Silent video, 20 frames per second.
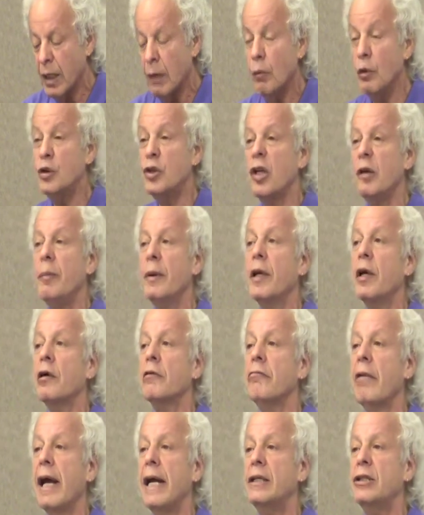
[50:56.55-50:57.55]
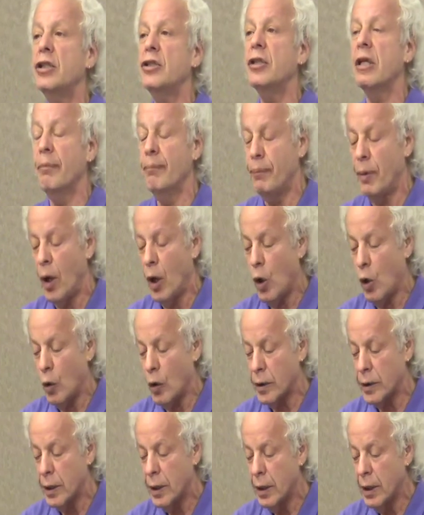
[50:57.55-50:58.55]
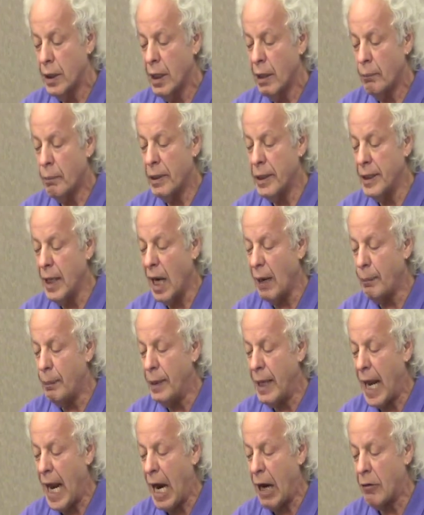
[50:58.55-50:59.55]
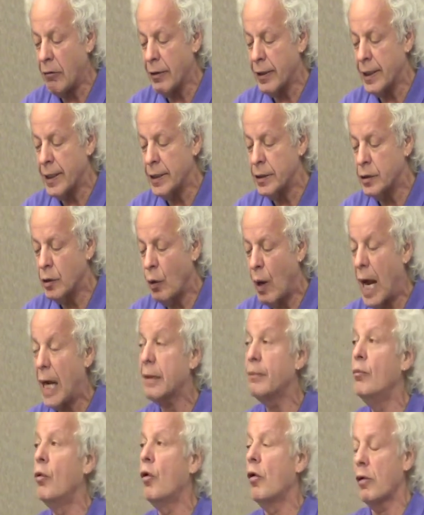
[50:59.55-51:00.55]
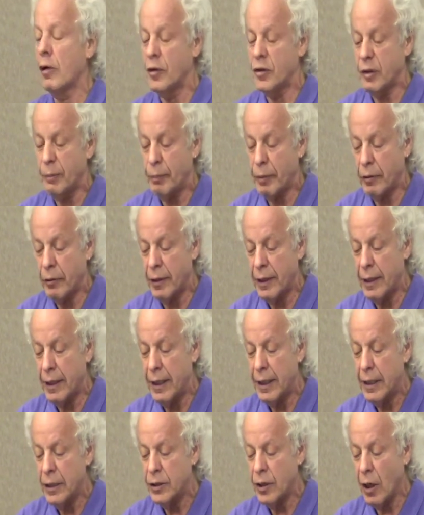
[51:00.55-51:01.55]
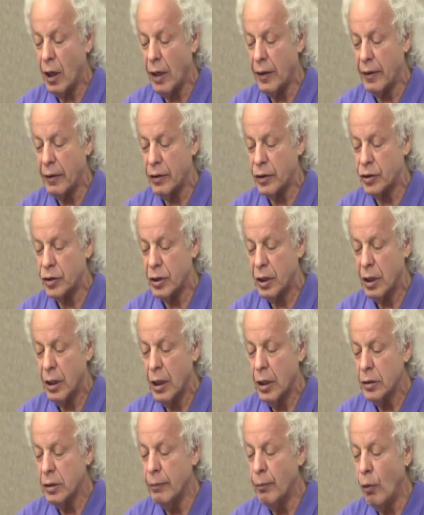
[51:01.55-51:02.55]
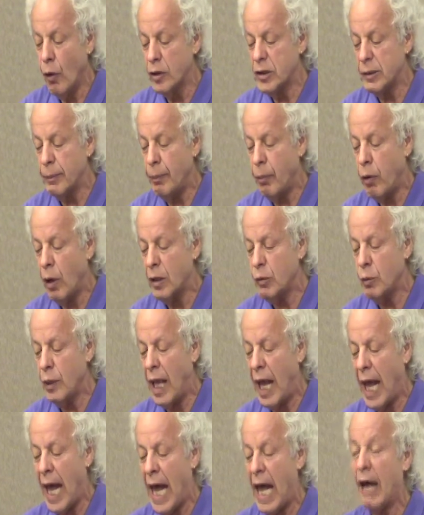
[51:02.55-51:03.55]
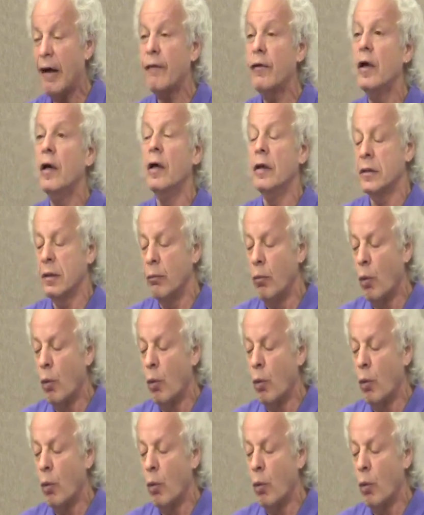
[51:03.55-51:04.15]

We should be courageous and bold, but not be arrogant or act morally superior to others. The more support we have, the